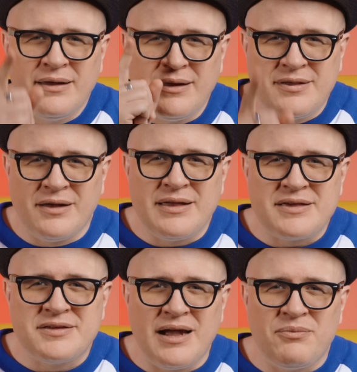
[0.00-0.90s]
Until
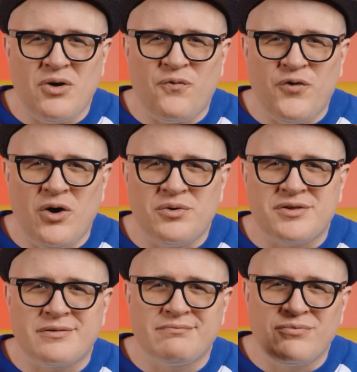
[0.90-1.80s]
next time, though,
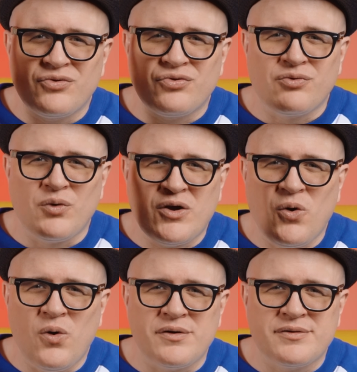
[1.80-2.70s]
folks, three
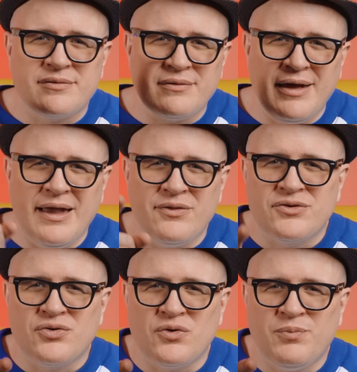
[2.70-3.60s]
chords and the
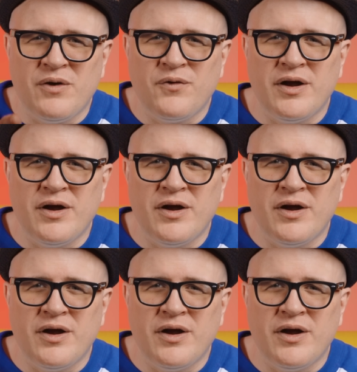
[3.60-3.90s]
truth.